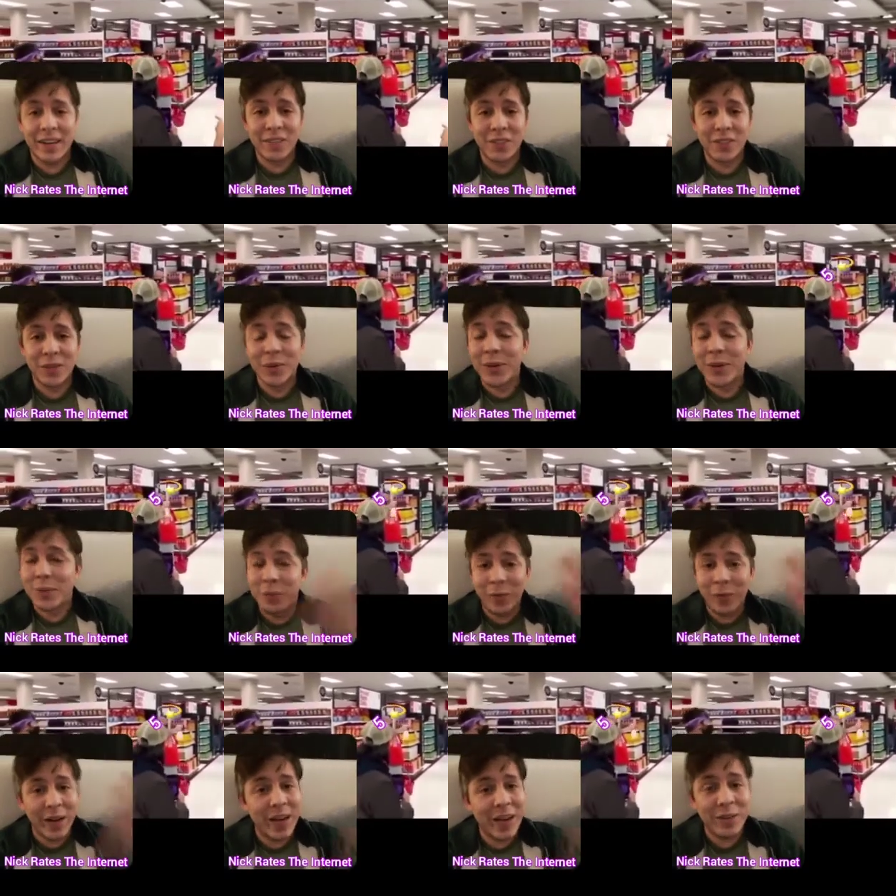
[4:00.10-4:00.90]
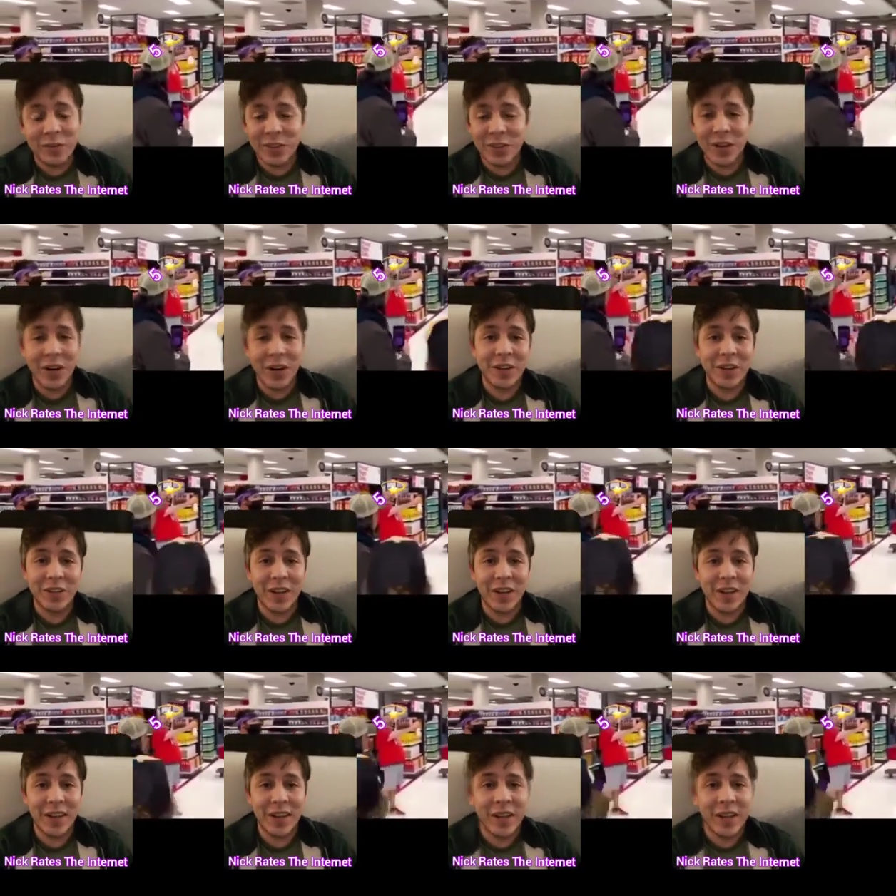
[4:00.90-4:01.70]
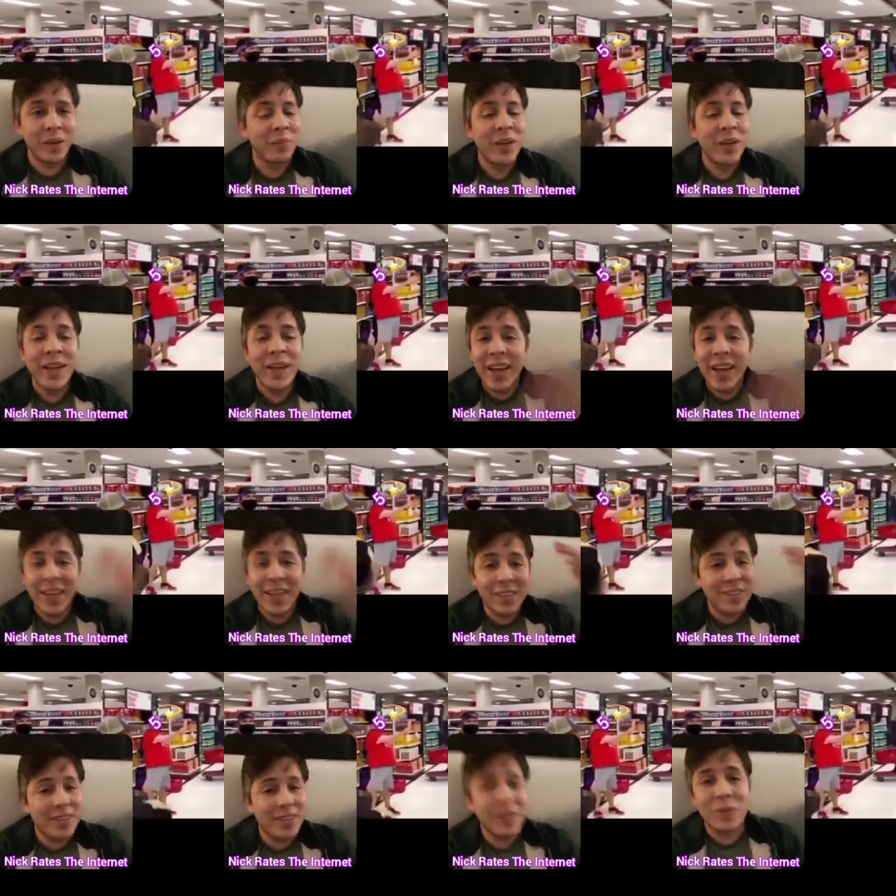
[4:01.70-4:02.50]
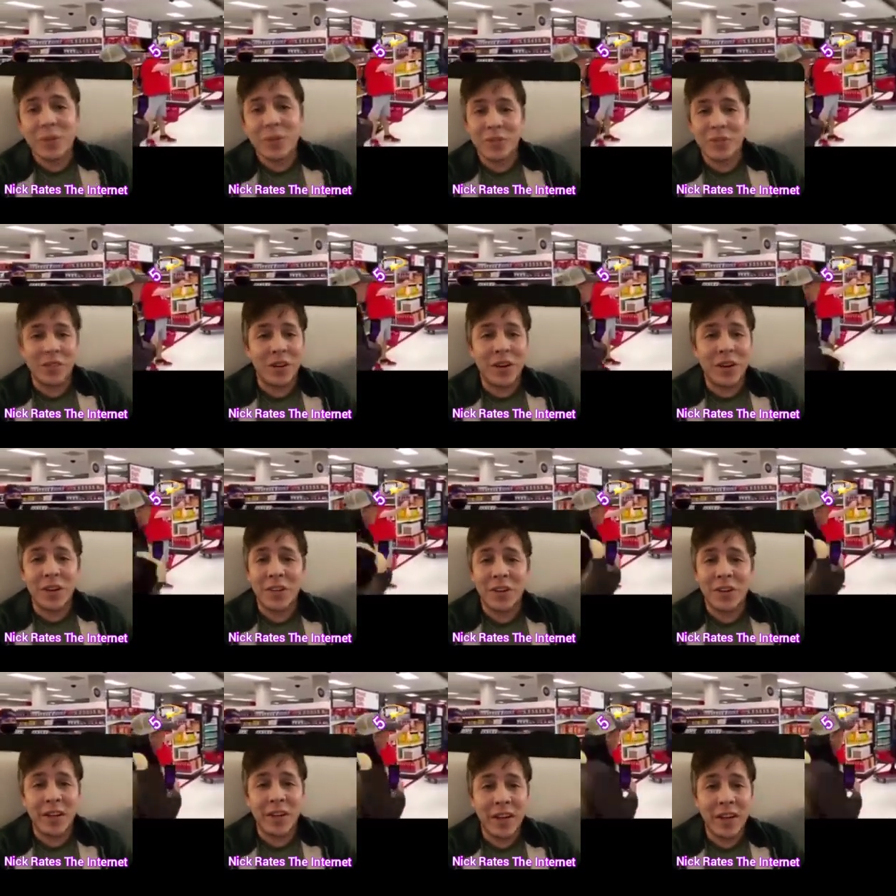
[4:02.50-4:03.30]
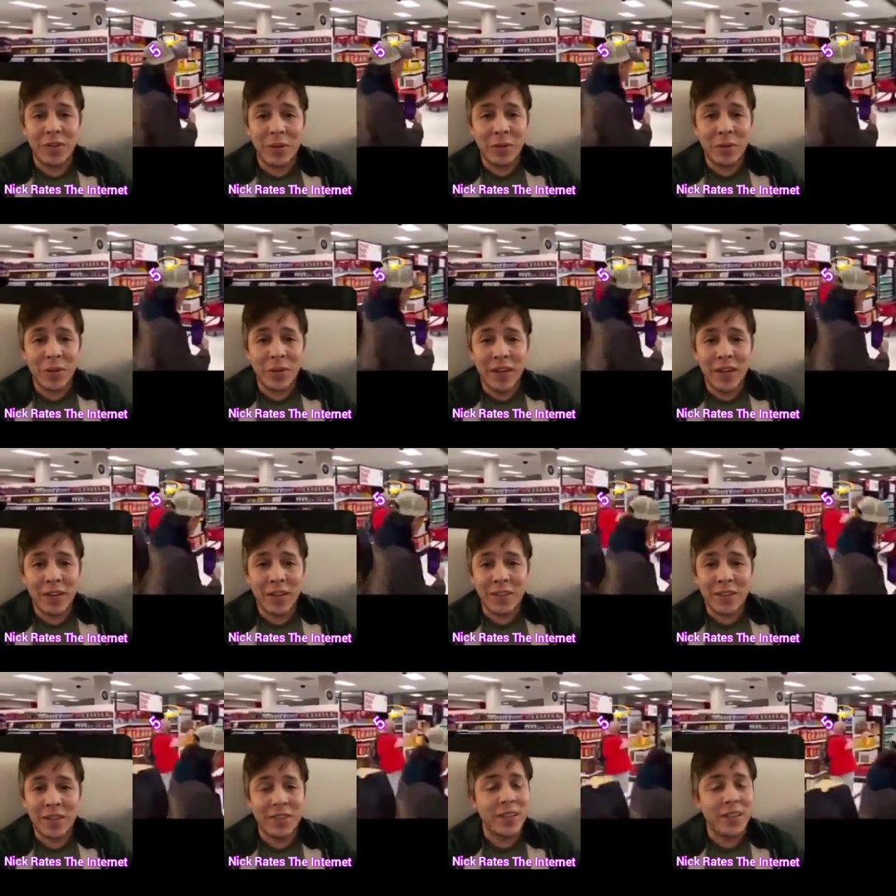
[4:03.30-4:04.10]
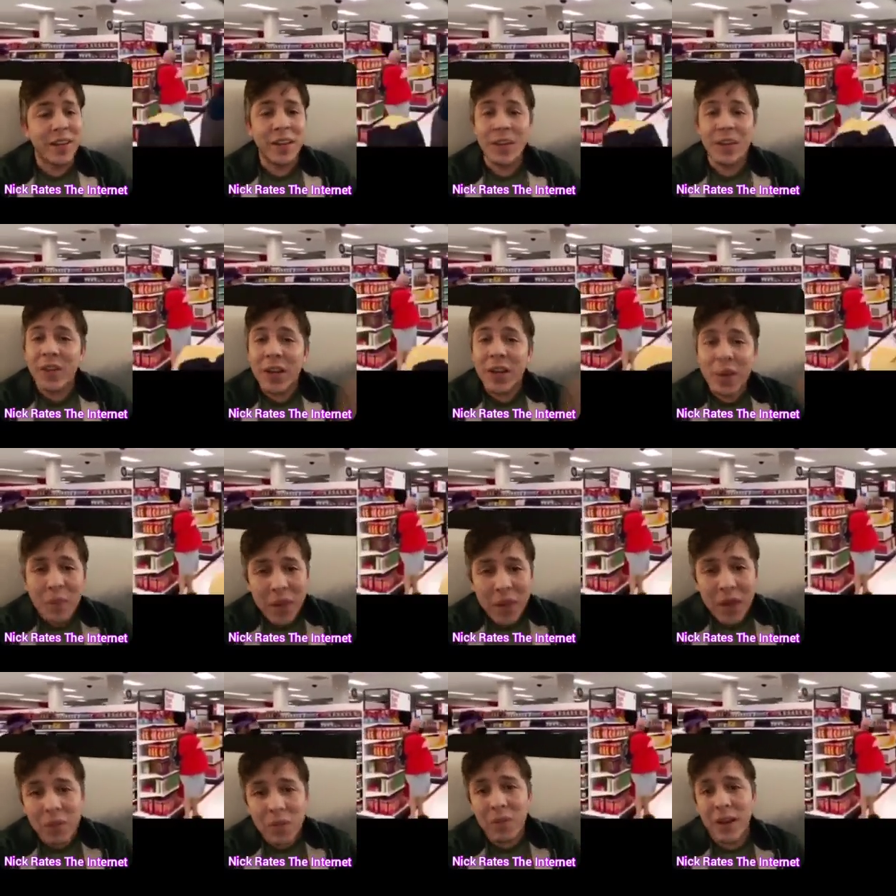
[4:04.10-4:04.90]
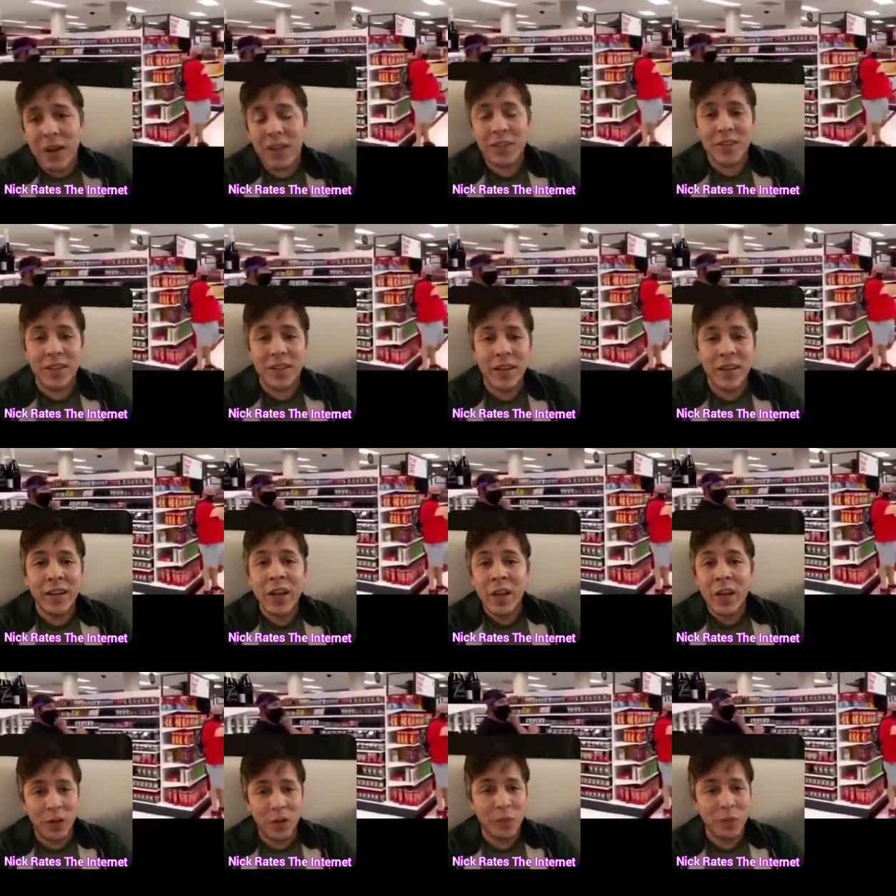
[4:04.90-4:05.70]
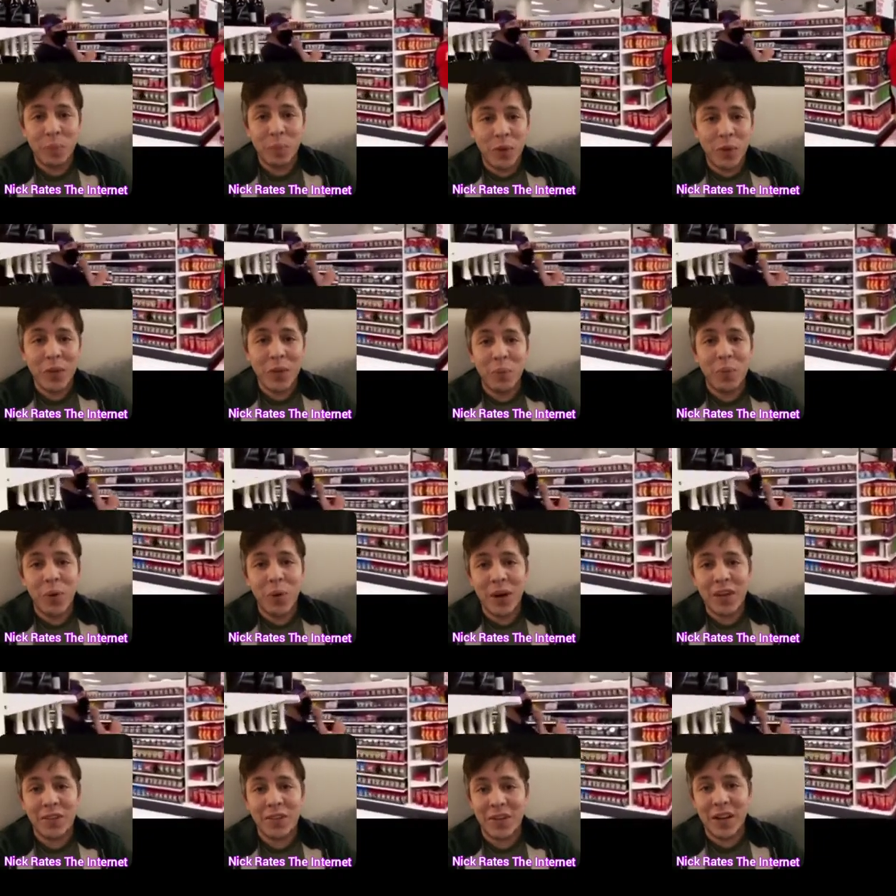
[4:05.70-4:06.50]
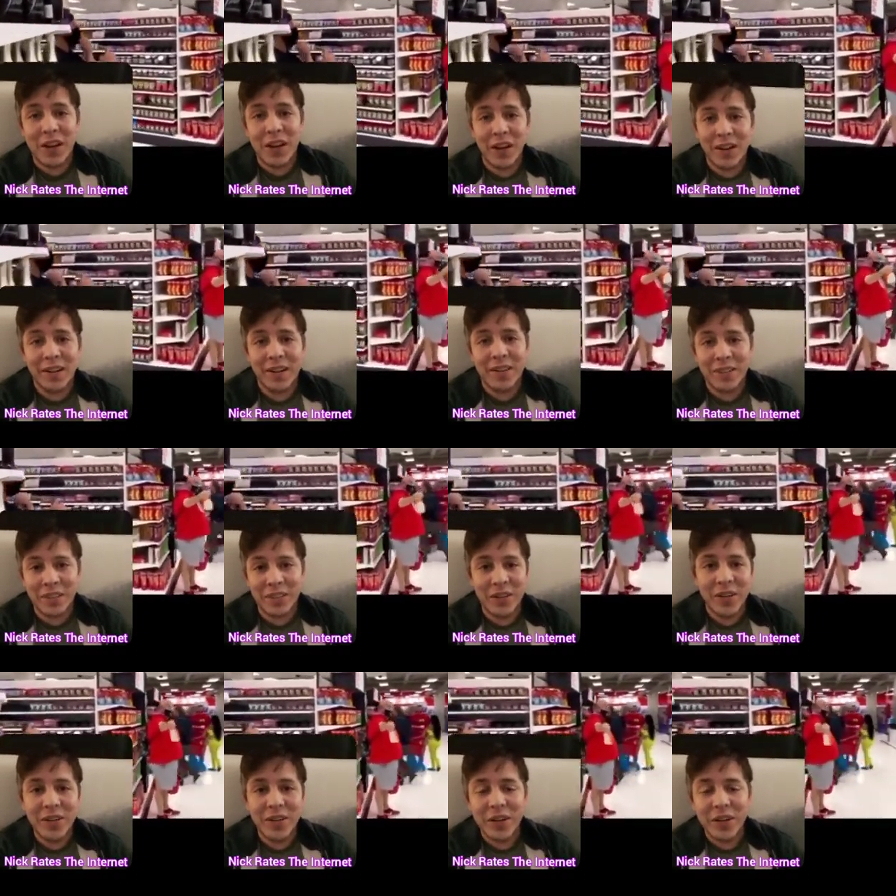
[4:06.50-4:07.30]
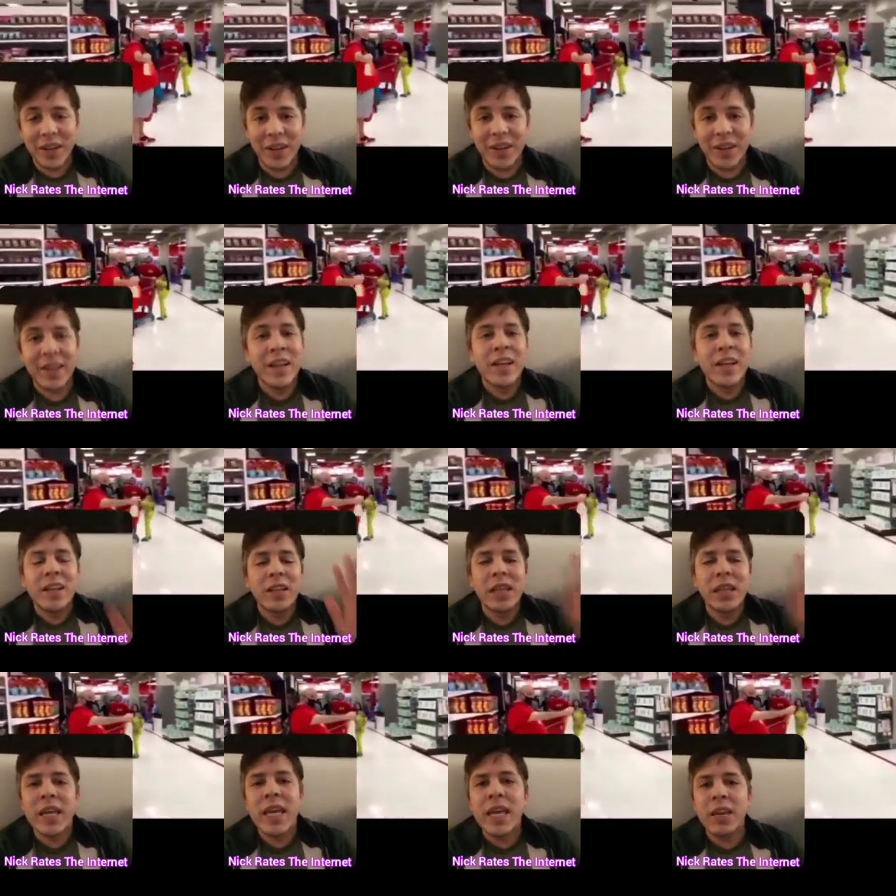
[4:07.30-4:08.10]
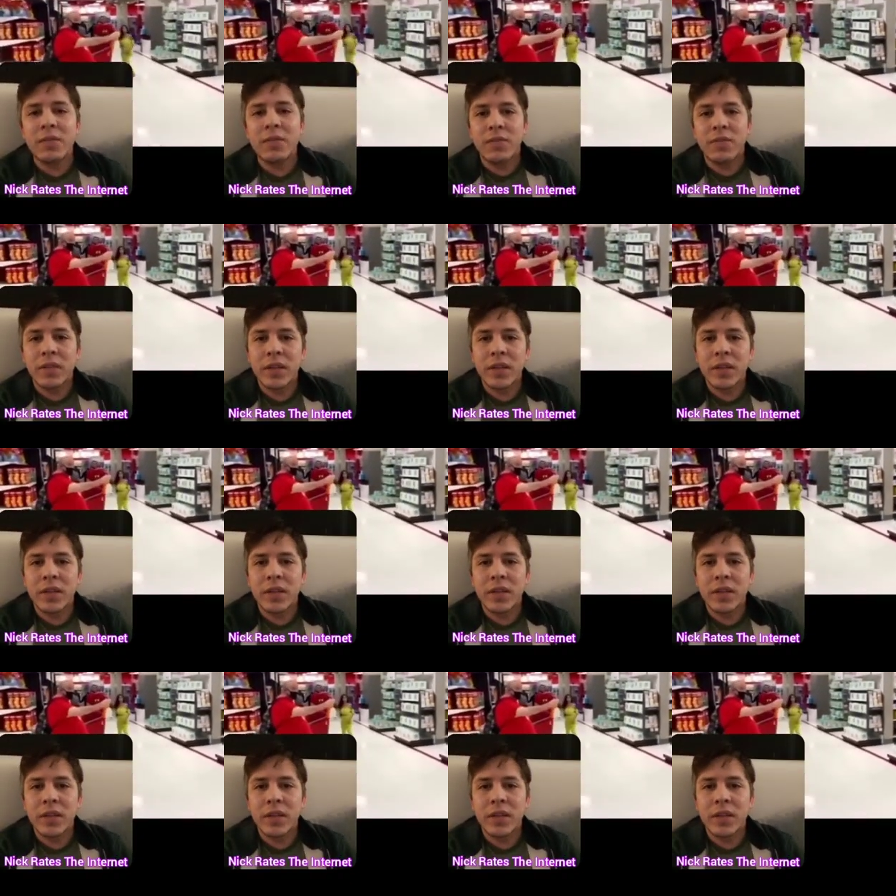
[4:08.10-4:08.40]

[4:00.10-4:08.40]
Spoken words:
doing. 5 stars on him and 0 stars on everyone else that's saying, you're going to be arrested. You're putting poison on us. You're going to leave.